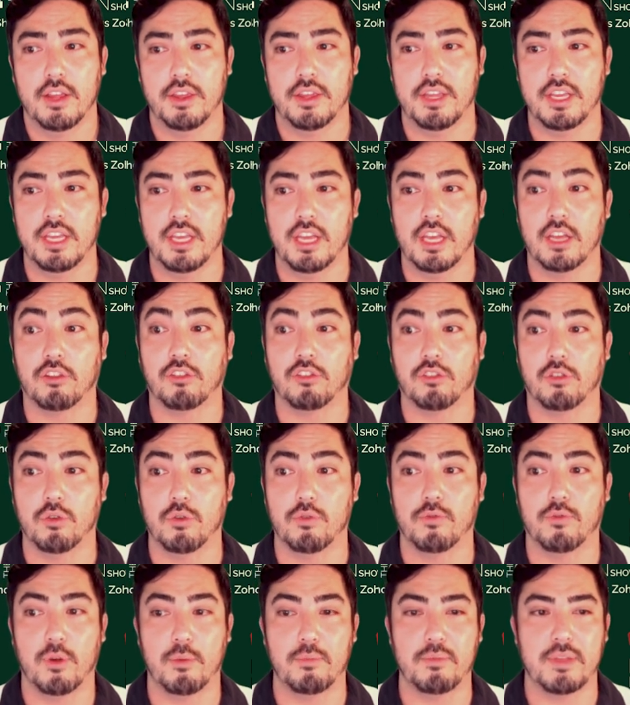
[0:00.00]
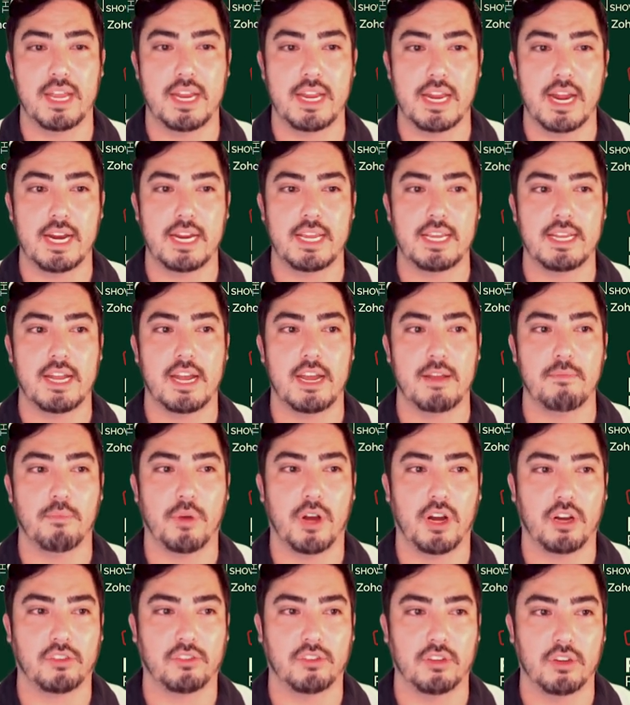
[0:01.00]
the exclude from ten ninety-nine
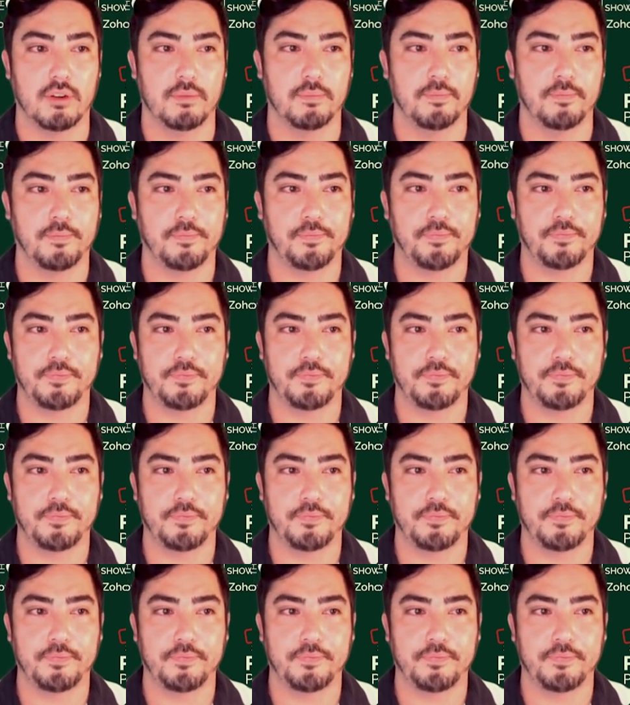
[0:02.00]
box here.